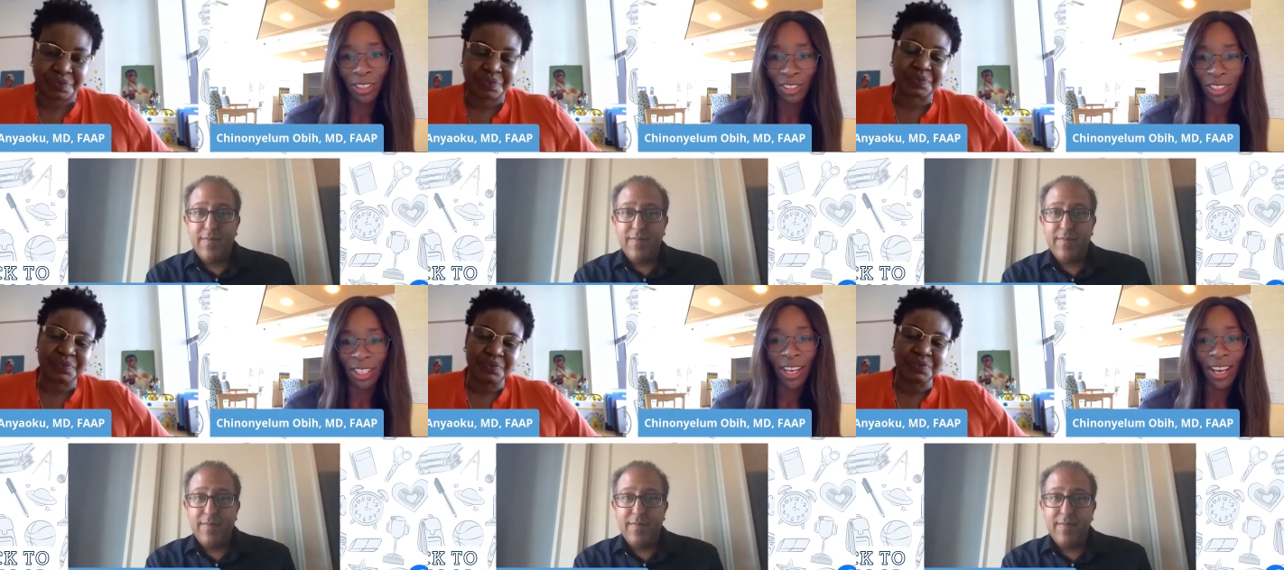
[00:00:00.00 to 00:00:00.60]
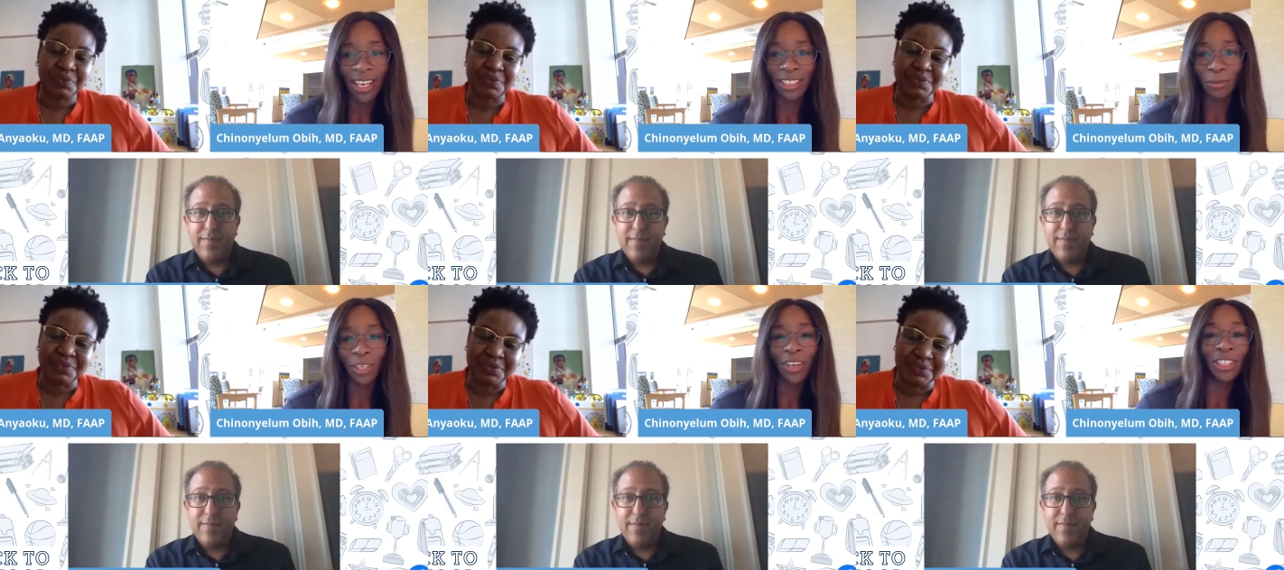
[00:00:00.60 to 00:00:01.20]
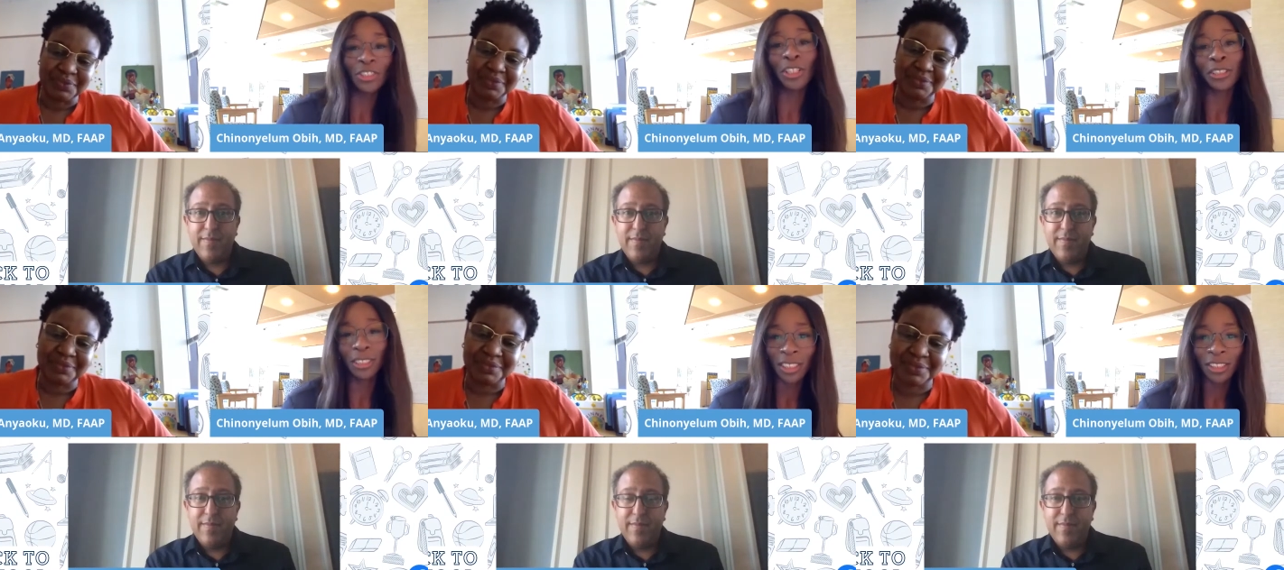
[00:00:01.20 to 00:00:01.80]
Speaker 1: especially as we are
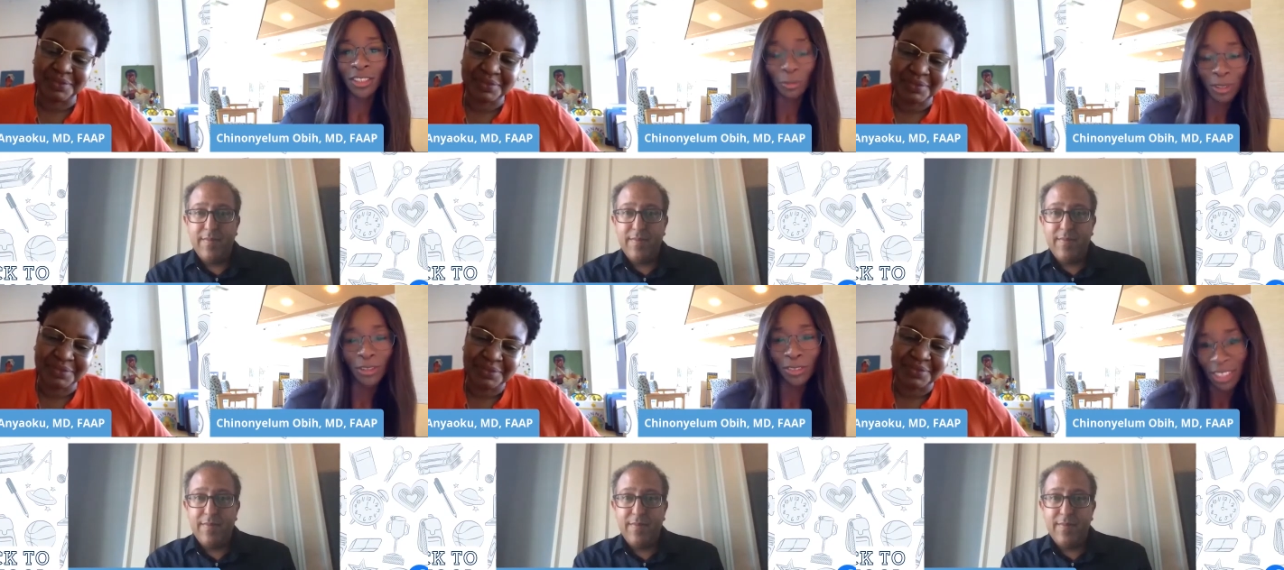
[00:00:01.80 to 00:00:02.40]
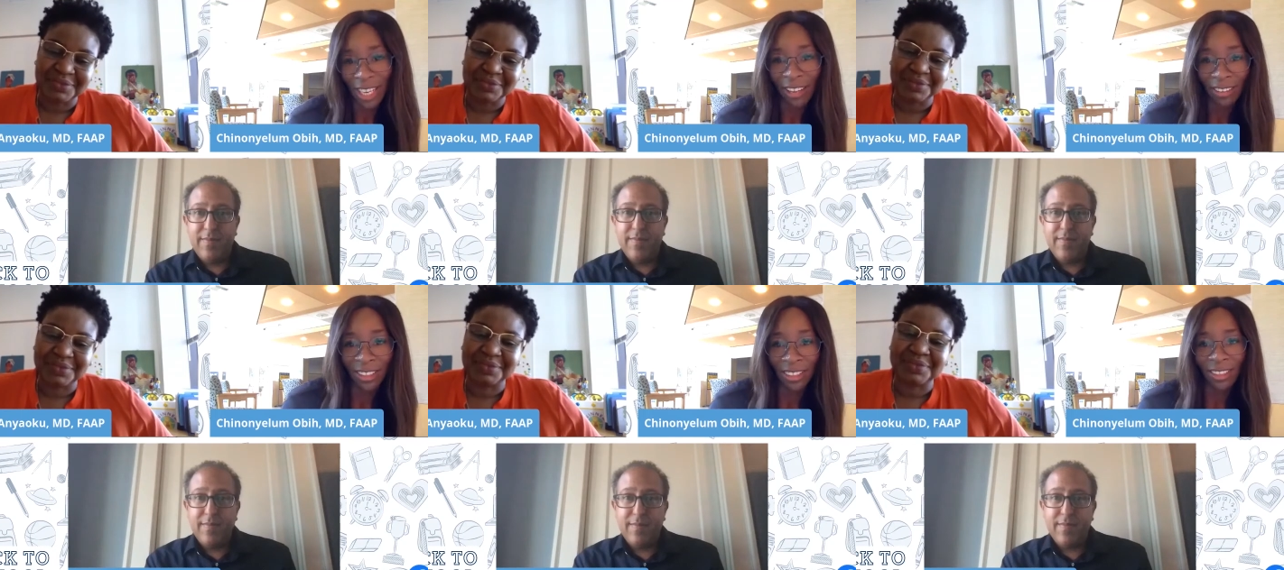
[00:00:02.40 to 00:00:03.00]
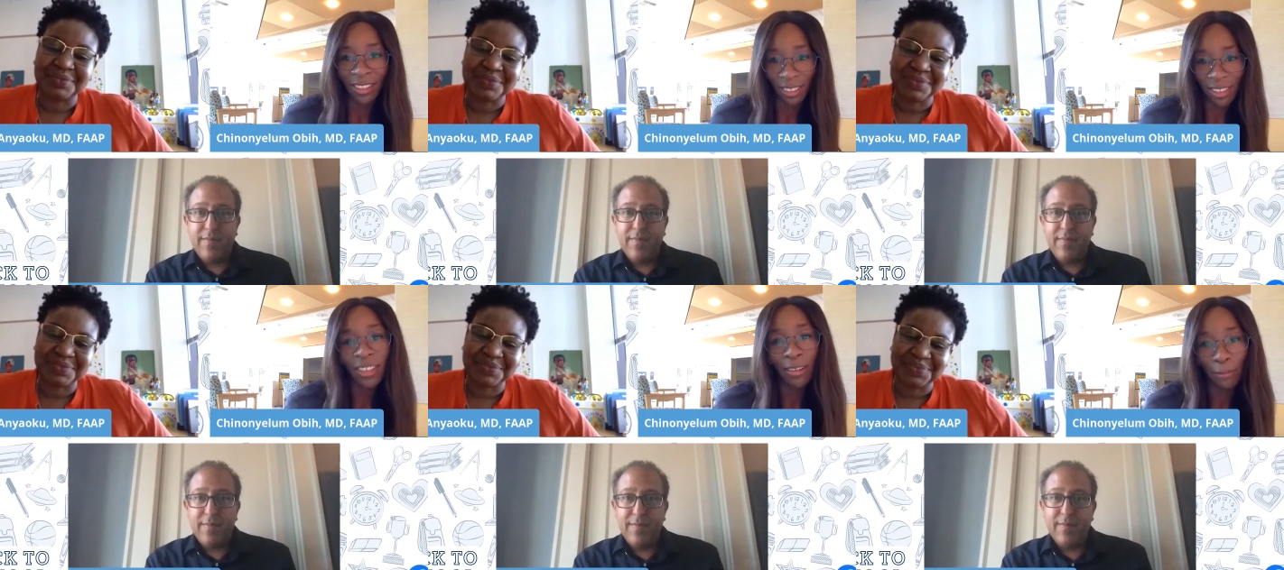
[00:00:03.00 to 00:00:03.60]
adjusting to a new reality
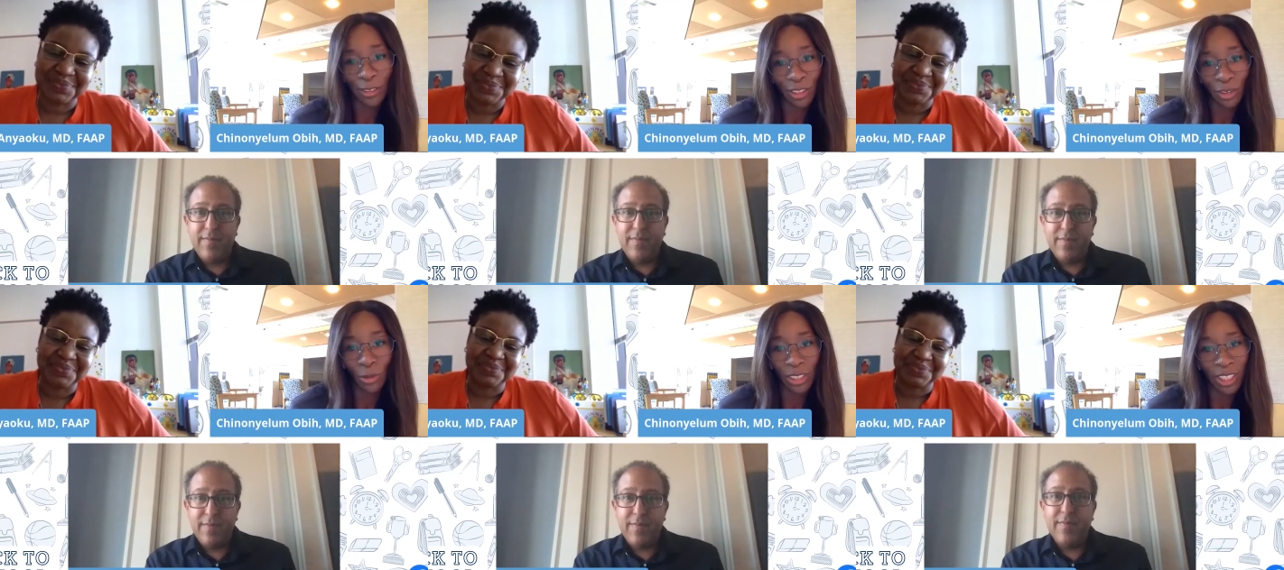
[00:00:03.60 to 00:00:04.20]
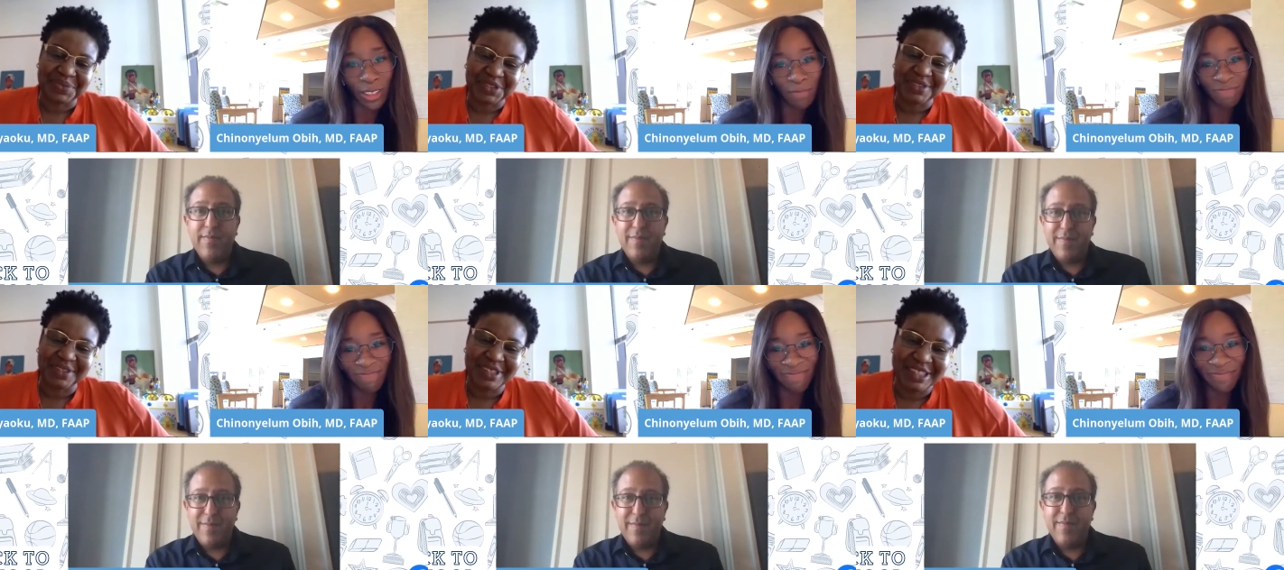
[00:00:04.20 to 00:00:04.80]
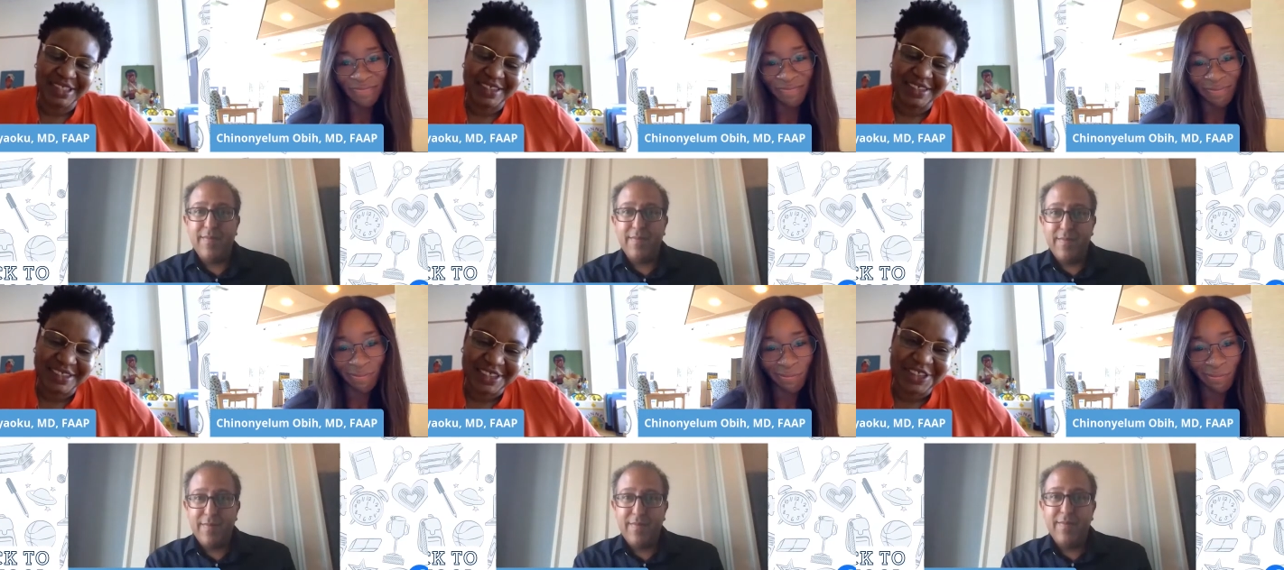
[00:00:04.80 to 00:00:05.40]
here for the school year.
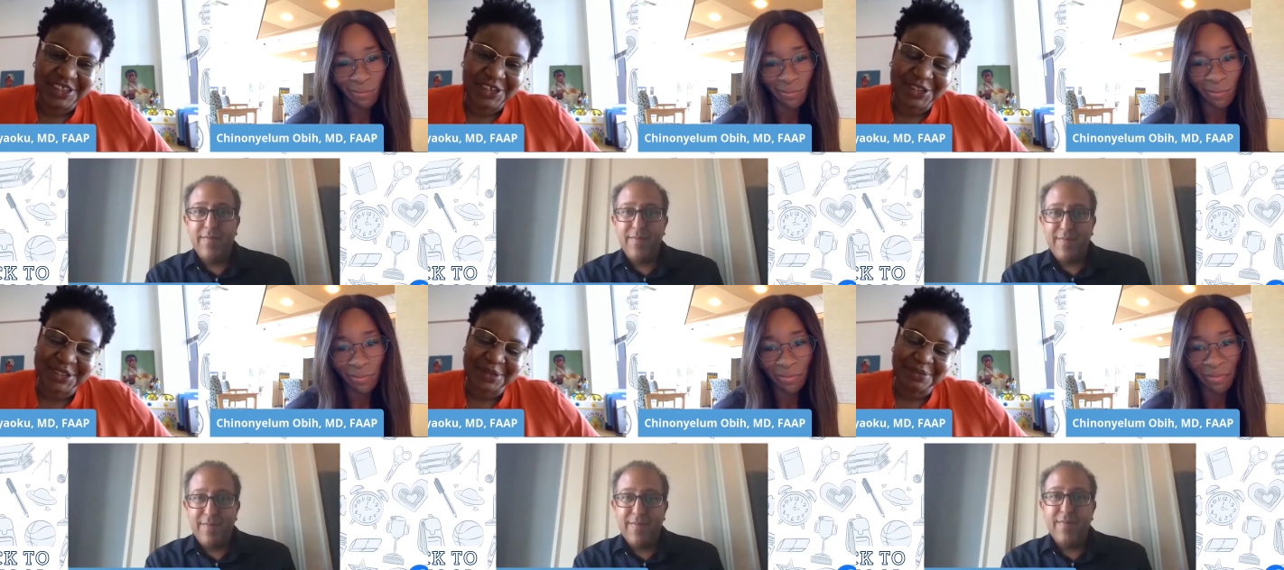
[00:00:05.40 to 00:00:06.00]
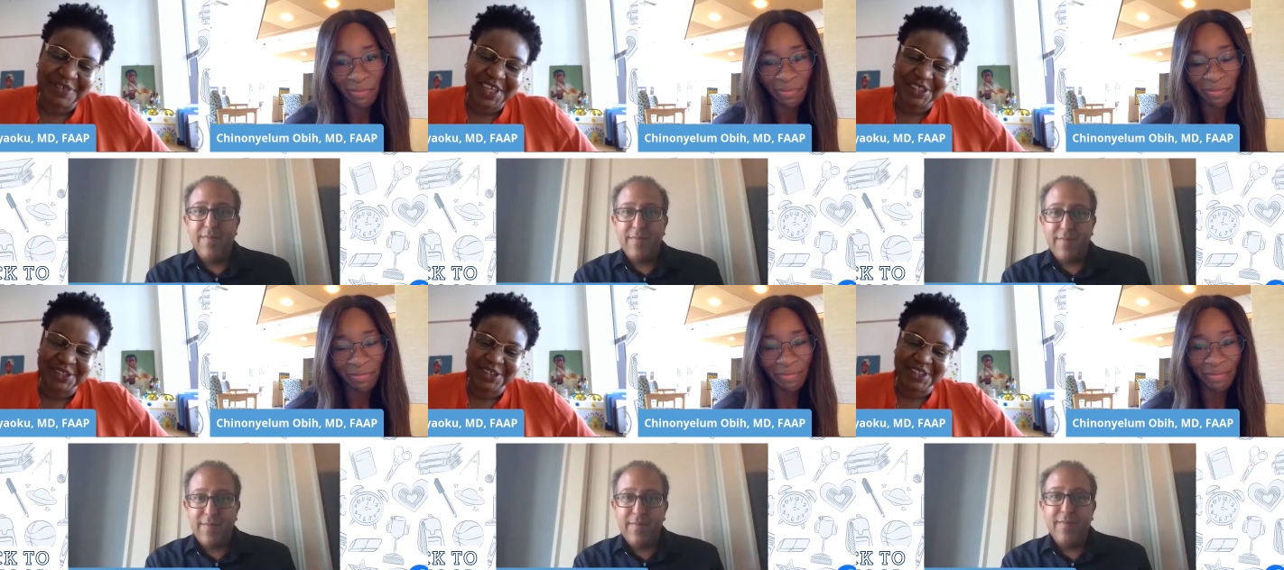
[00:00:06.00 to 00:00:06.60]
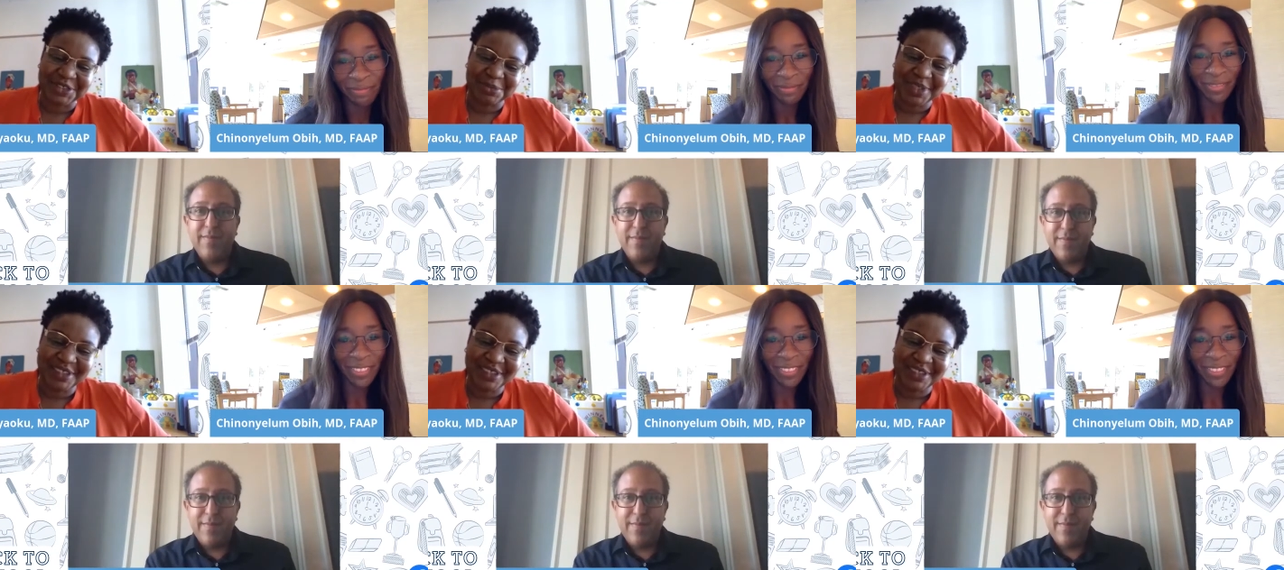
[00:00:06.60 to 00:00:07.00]
Speaker 2: Awesome. Final thoughts.